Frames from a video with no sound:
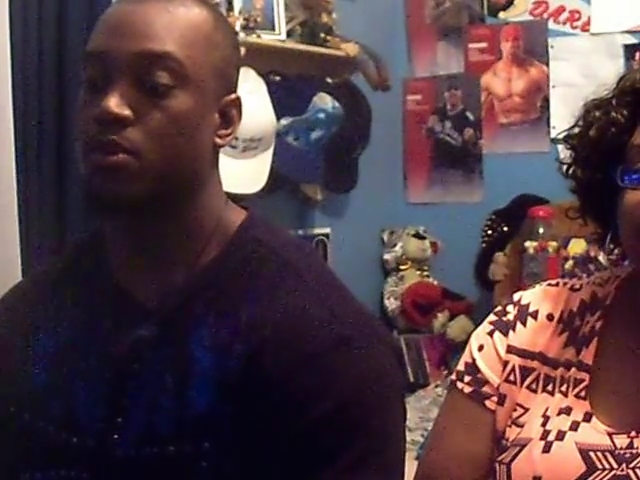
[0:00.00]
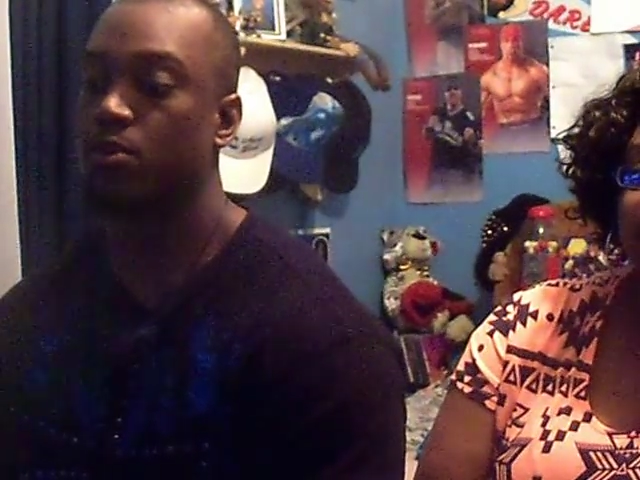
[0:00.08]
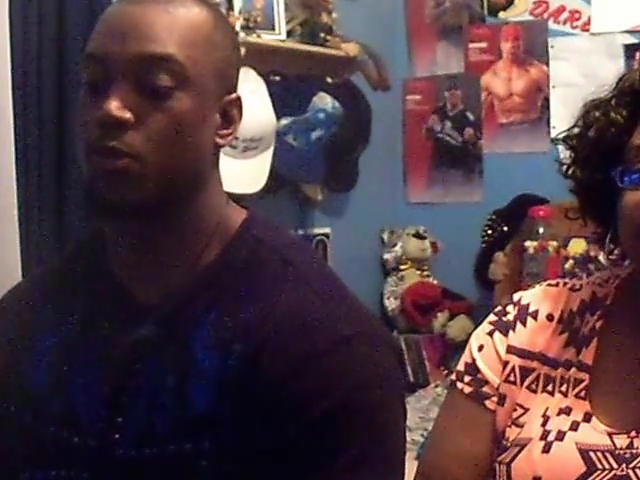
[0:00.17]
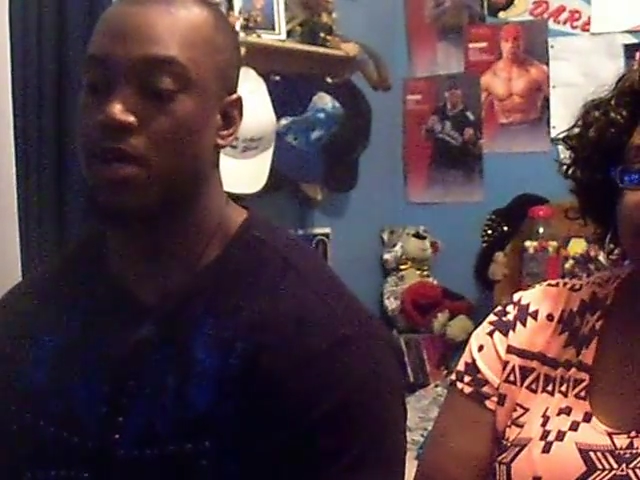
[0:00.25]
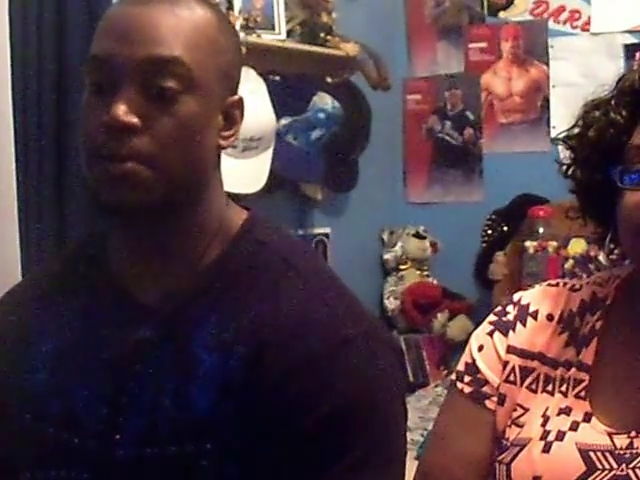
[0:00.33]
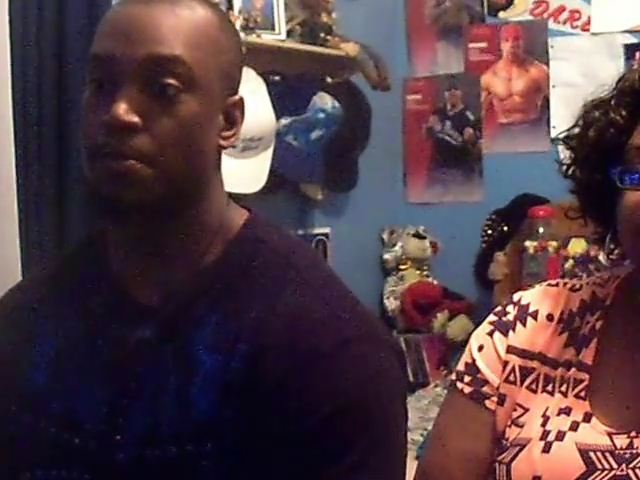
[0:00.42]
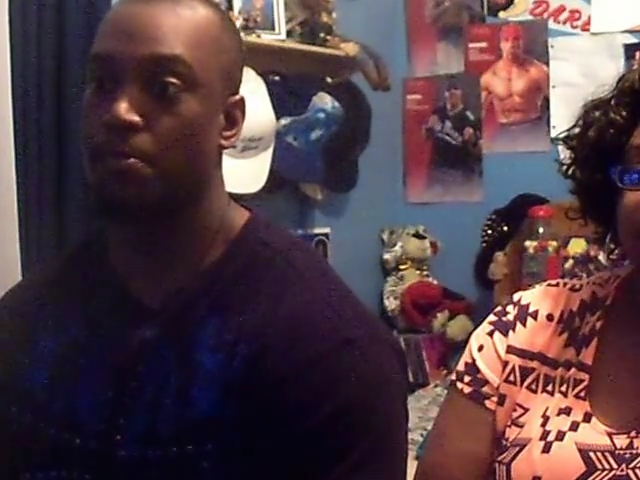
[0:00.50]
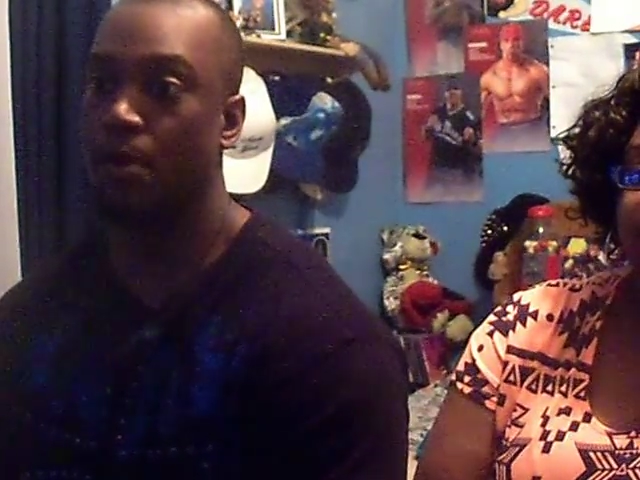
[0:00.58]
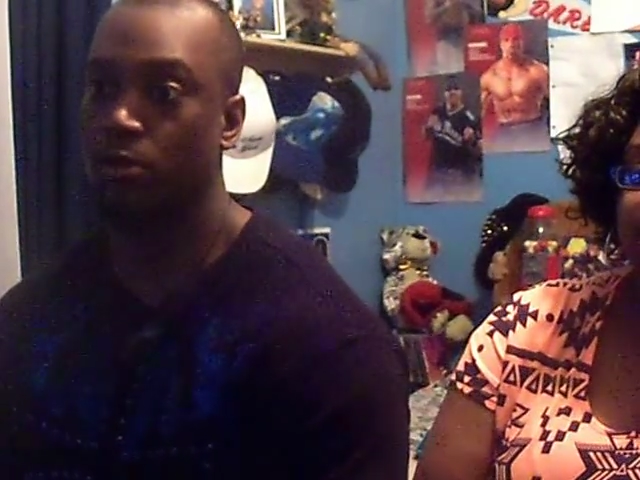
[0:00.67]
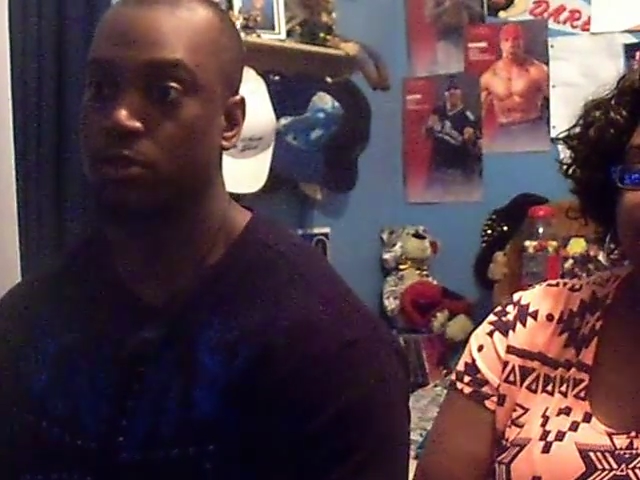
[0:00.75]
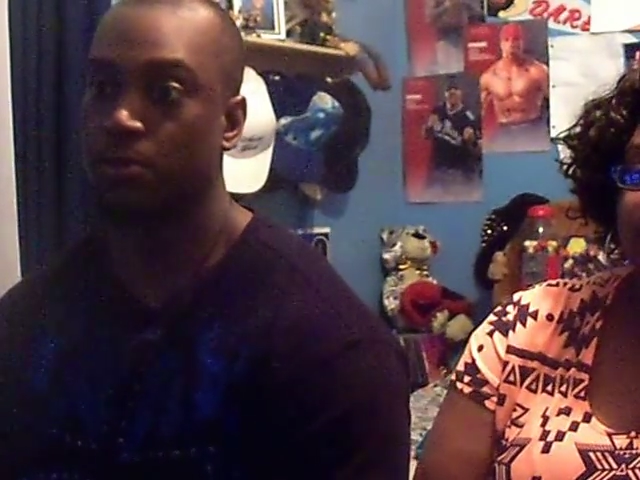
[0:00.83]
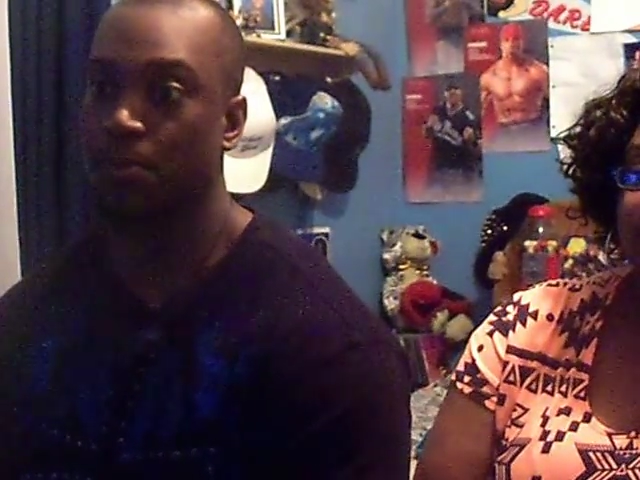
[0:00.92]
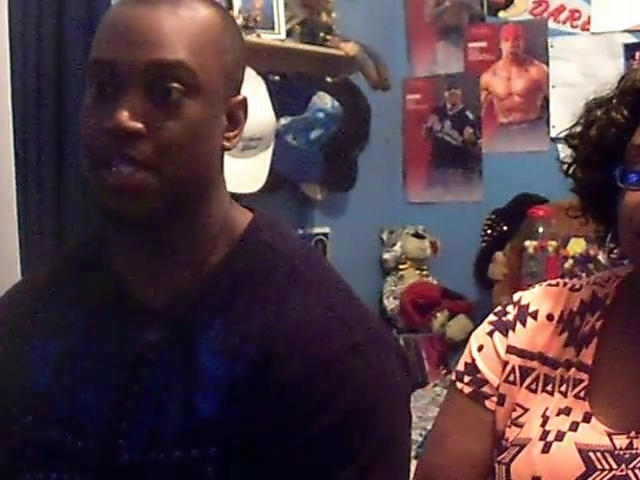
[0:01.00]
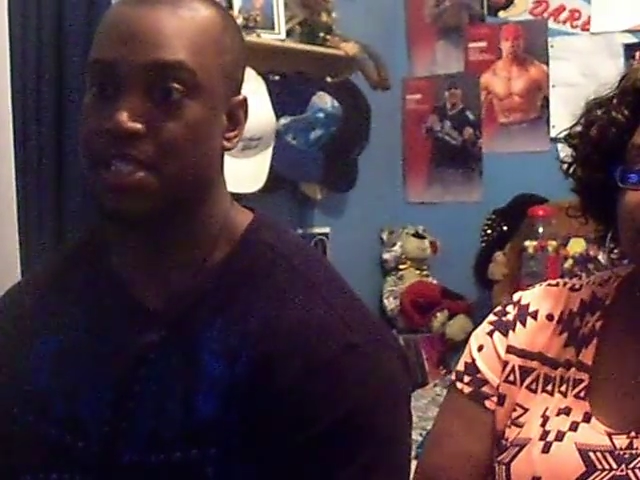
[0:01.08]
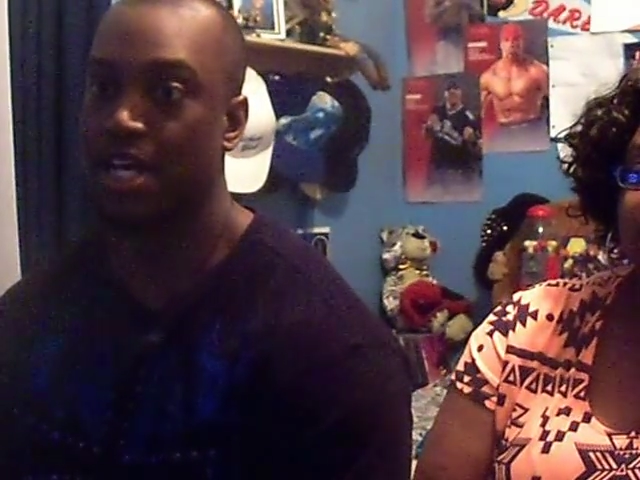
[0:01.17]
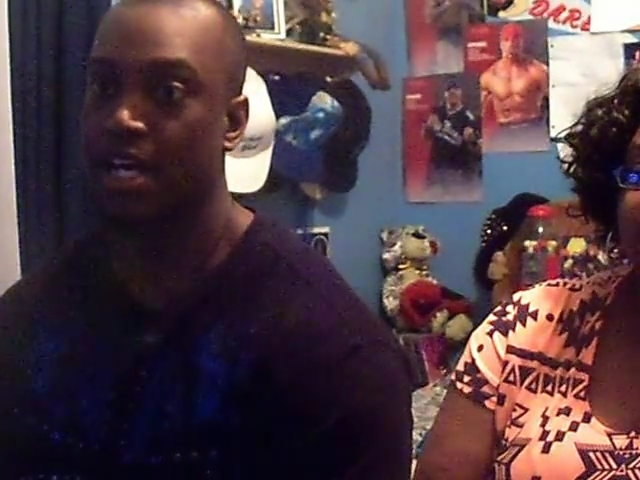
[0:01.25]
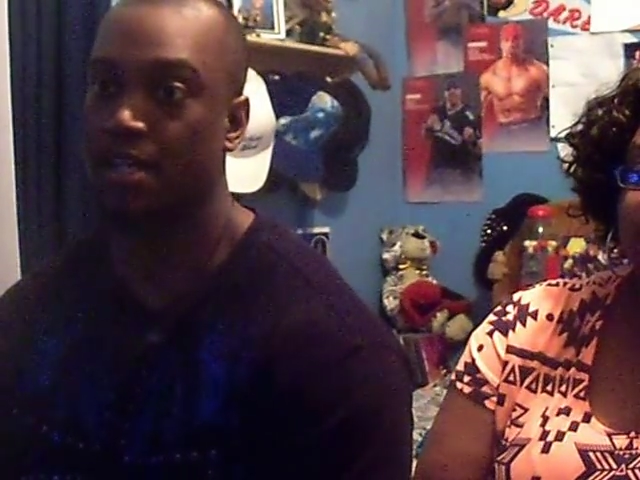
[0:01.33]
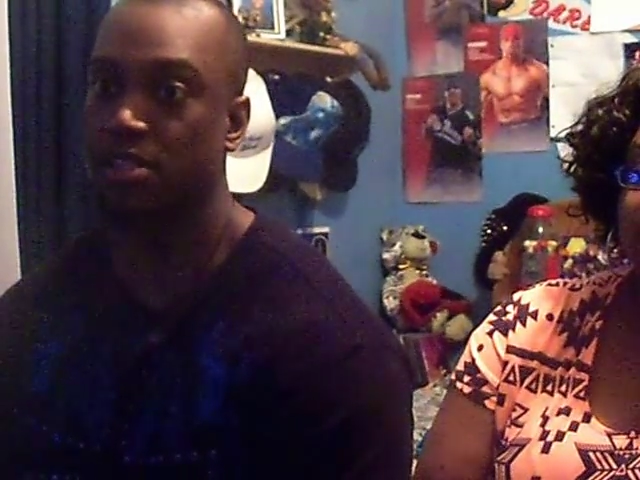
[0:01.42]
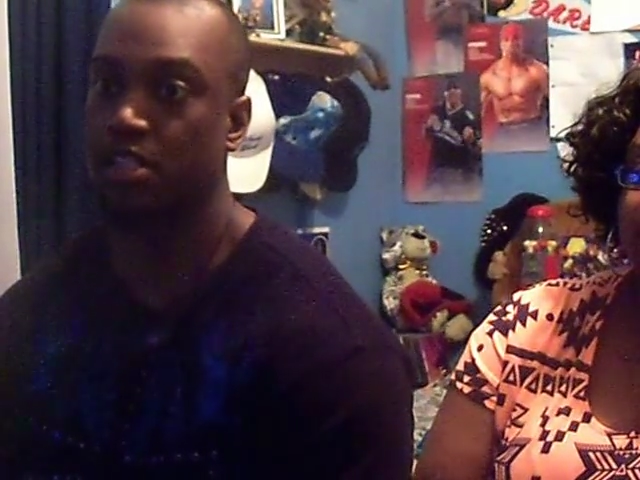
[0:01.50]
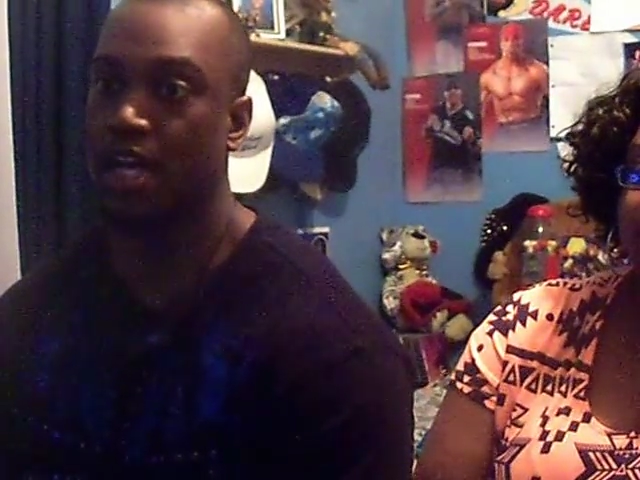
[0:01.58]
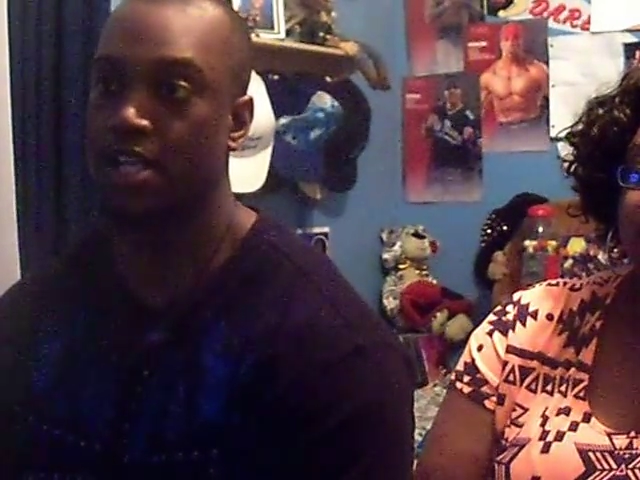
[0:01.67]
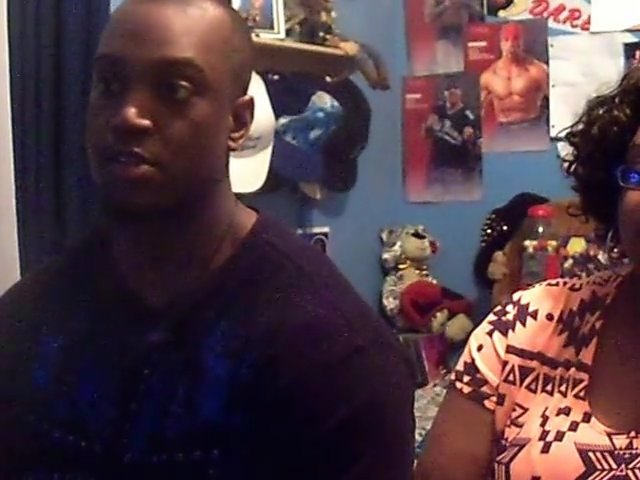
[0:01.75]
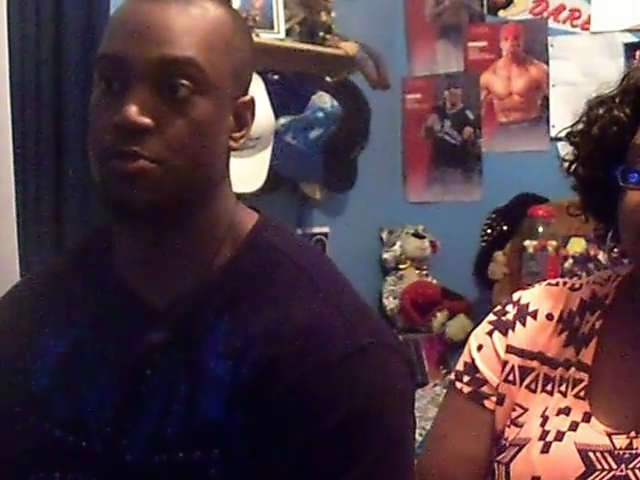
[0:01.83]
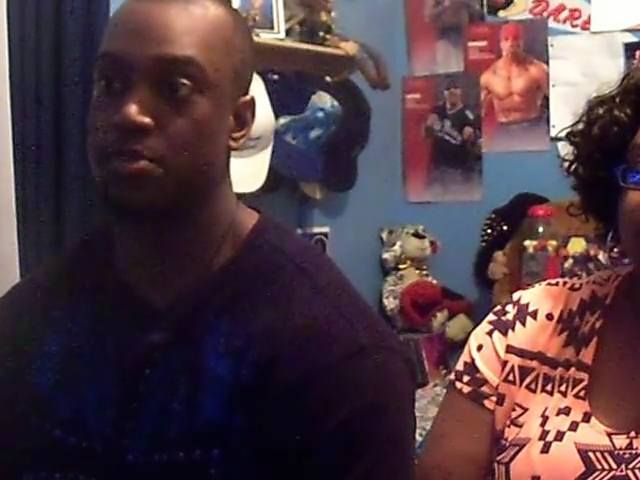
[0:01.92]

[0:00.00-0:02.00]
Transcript: well most of my times I do